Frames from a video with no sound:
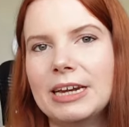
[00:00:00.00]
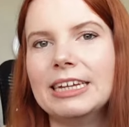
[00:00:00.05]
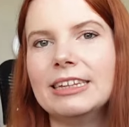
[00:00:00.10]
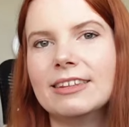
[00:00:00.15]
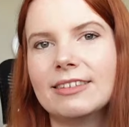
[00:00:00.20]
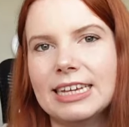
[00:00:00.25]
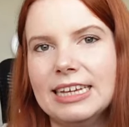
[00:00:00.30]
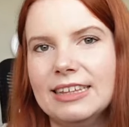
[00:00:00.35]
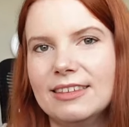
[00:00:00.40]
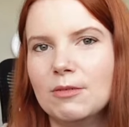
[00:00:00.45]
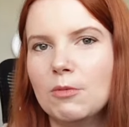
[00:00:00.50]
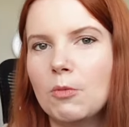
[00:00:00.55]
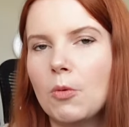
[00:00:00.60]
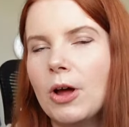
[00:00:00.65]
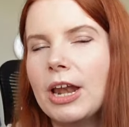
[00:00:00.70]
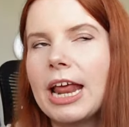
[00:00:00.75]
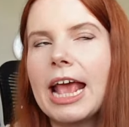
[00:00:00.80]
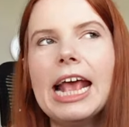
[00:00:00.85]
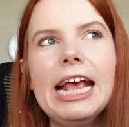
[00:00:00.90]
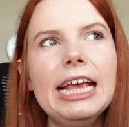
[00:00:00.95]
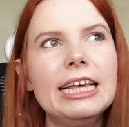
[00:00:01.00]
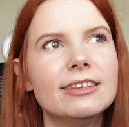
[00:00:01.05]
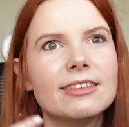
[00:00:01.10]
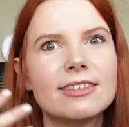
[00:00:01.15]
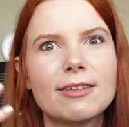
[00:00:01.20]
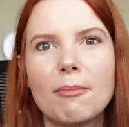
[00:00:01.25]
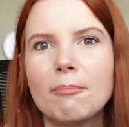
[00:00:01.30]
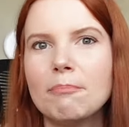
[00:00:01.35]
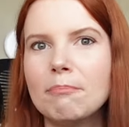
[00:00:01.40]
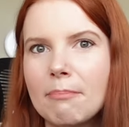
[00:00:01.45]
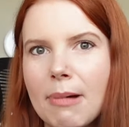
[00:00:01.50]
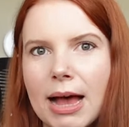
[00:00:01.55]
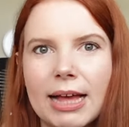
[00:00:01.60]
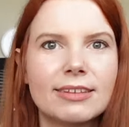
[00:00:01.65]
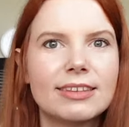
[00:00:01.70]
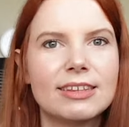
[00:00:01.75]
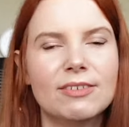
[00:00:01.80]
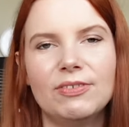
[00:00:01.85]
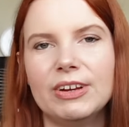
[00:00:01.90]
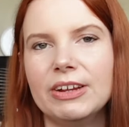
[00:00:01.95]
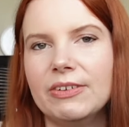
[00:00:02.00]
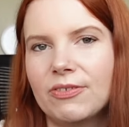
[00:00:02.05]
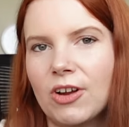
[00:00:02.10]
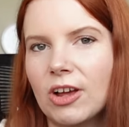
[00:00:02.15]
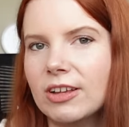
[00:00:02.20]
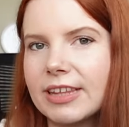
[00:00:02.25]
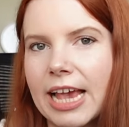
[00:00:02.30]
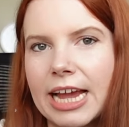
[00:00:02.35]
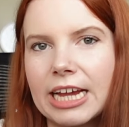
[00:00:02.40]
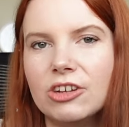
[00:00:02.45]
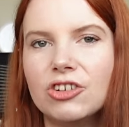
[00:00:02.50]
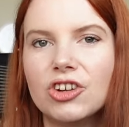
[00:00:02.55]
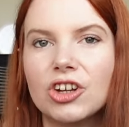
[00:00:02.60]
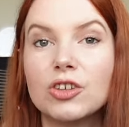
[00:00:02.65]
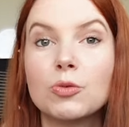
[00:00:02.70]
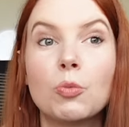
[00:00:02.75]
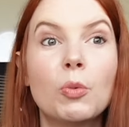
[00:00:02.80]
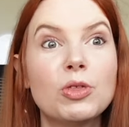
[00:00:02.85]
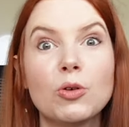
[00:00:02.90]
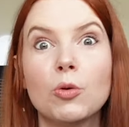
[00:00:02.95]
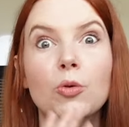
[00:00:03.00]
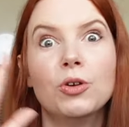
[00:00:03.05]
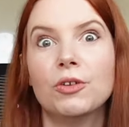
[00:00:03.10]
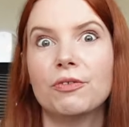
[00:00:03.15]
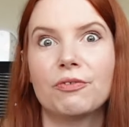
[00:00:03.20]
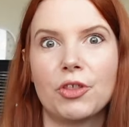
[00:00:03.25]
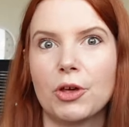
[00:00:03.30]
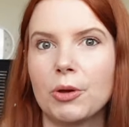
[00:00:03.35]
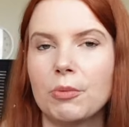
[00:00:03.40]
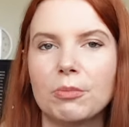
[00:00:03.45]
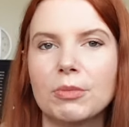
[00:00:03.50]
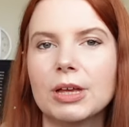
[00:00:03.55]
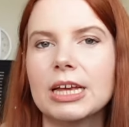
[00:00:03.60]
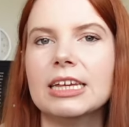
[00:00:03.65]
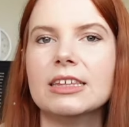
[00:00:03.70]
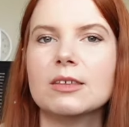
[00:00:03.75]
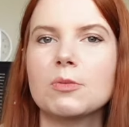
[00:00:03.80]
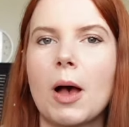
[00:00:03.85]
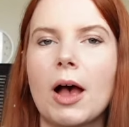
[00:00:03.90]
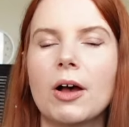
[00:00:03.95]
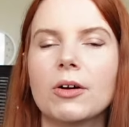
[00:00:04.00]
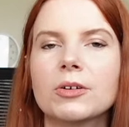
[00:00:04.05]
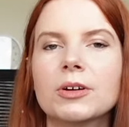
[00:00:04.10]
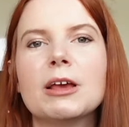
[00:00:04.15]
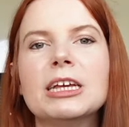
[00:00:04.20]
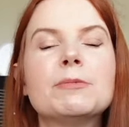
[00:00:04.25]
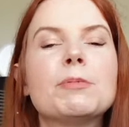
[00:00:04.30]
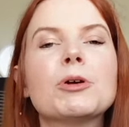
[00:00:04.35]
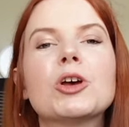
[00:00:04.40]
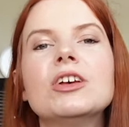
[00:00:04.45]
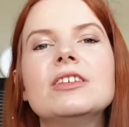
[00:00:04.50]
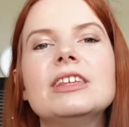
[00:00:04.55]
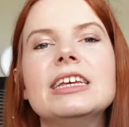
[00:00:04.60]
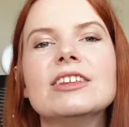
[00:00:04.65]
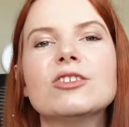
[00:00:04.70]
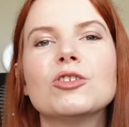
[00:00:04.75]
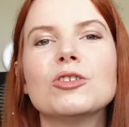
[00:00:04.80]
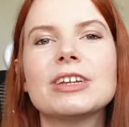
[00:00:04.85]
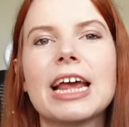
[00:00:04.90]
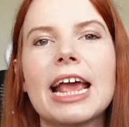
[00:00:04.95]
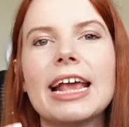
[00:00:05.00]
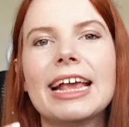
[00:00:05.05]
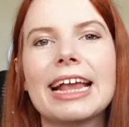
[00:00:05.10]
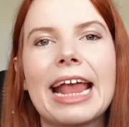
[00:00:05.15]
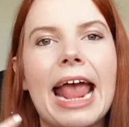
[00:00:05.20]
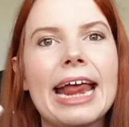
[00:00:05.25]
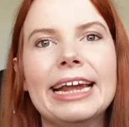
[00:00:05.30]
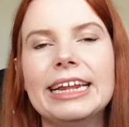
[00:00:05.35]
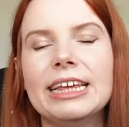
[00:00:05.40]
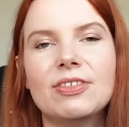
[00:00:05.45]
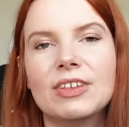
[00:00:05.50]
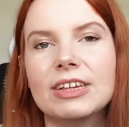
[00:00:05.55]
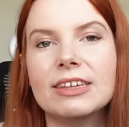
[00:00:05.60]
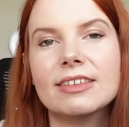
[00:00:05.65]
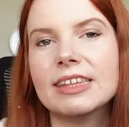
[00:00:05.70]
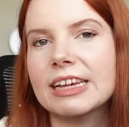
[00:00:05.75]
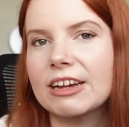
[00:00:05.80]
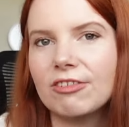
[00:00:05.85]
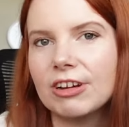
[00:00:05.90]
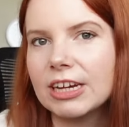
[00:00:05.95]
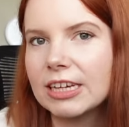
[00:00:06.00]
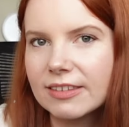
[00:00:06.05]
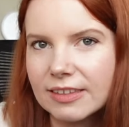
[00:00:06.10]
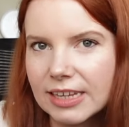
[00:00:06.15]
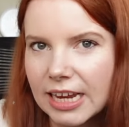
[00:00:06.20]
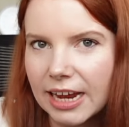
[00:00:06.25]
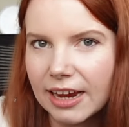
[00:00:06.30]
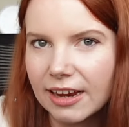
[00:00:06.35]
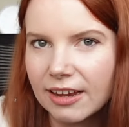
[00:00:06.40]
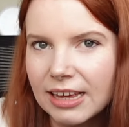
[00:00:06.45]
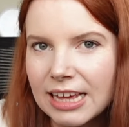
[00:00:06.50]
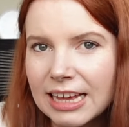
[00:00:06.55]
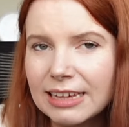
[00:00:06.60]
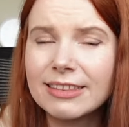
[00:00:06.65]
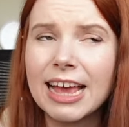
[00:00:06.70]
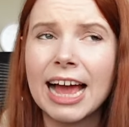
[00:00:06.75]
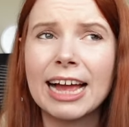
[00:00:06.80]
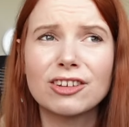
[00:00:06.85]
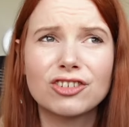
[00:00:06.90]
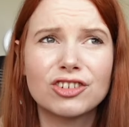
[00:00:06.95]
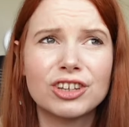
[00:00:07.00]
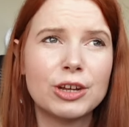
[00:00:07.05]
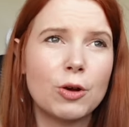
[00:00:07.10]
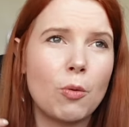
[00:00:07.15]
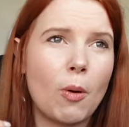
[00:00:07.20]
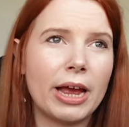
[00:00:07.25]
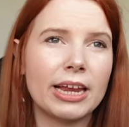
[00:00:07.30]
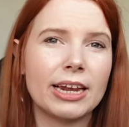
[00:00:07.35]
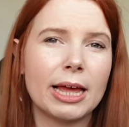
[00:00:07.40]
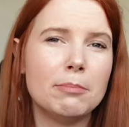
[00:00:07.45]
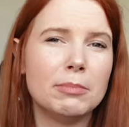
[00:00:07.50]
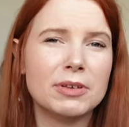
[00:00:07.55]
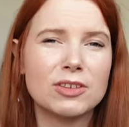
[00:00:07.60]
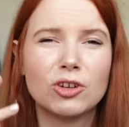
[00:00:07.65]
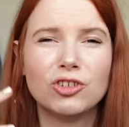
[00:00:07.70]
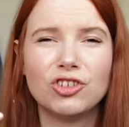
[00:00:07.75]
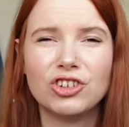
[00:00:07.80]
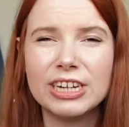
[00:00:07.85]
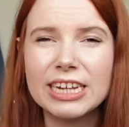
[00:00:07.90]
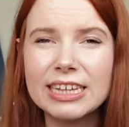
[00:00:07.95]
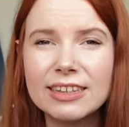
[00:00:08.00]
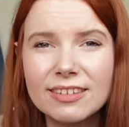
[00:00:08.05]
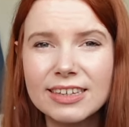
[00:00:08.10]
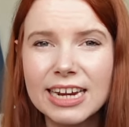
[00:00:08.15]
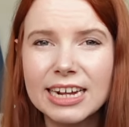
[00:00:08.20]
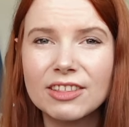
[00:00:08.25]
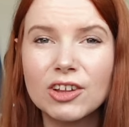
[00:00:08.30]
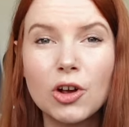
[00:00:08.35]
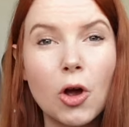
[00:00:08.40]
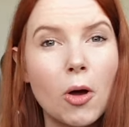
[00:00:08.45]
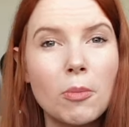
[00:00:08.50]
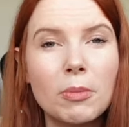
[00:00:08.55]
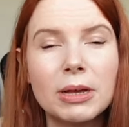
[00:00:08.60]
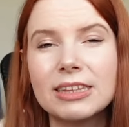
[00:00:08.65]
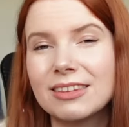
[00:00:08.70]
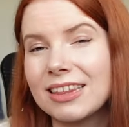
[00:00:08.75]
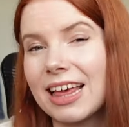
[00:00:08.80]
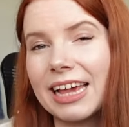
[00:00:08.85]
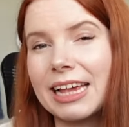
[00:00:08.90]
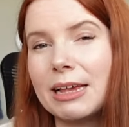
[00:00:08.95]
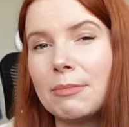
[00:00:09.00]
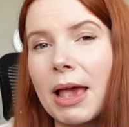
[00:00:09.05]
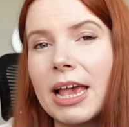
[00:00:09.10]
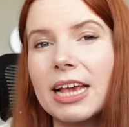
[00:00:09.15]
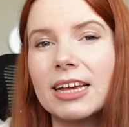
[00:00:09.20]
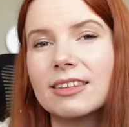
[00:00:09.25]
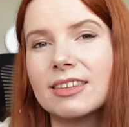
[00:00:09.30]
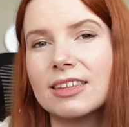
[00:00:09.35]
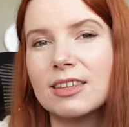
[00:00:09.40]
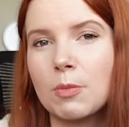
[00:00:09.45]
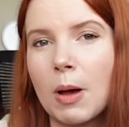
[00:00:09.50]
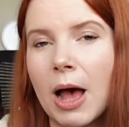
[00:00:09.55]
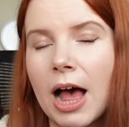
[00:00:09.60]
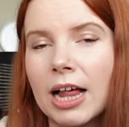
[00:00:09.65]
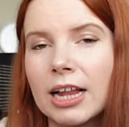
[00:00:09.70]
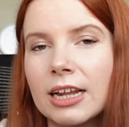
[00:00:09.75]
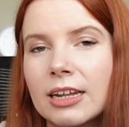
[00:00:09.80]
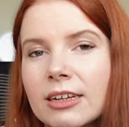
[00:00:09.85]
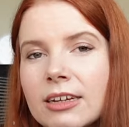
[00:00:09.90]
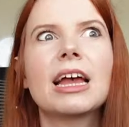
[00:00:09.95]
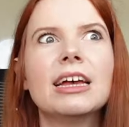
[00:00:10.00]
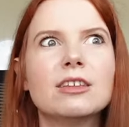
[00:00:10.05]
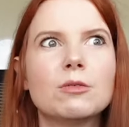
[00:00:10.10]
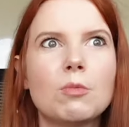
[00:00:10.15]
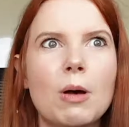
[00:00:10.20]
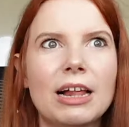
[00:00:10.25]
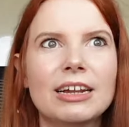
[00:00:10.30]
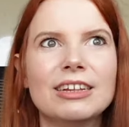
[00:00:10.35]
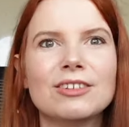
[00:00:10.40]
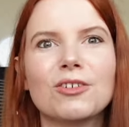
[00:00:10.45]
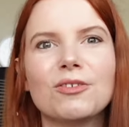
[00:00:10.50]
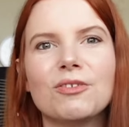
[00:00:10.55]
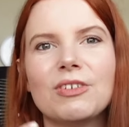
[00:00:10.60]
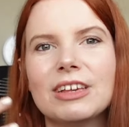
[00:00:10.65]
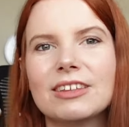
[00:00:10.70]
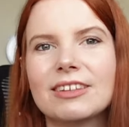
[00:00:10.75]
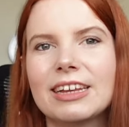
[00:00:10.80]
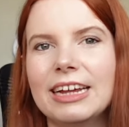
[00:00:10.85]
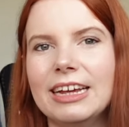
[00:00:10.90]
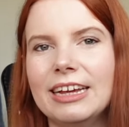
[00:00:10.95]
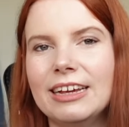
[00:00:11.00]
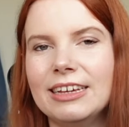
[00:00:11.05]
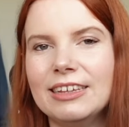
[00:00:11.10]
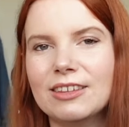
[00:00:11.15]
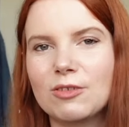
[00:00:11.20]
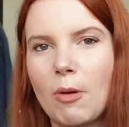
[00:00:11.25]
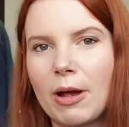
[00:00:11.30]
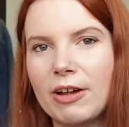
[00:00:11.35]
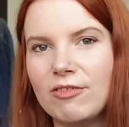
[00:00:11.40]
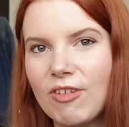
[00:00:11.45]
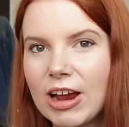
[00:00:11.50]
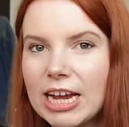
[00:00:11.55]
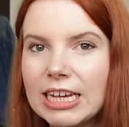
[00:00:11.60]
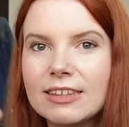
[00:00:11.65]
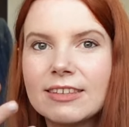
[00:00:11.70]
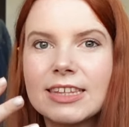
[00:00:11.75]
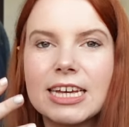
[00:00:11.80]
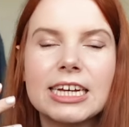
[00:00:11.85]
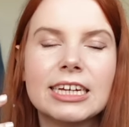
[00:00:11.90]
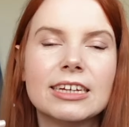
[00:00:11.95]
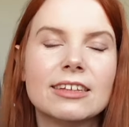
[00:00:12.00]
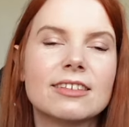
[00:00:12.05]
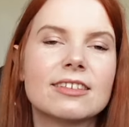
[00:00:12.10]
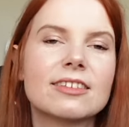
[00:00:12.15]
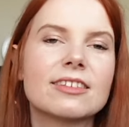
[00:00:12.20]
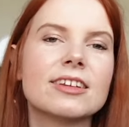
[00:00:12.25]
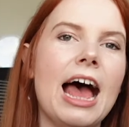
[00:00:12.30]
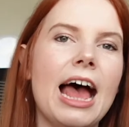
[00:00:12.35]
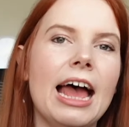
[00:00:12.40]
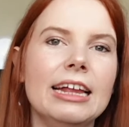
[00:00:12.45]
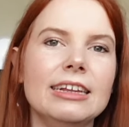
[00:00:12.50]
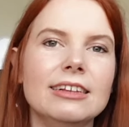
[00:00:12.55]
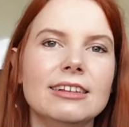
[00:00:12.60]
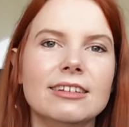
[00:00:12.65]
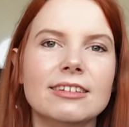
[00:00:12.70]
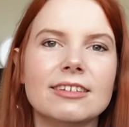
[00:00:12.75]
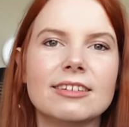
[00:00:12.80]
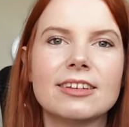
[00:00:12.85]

in season 1 is massively flirtatious with all of them as well. It's because he's not taking anything seriously. It's actually quite like misogynistic, the comments that he makes as well as obviously he's quite racist and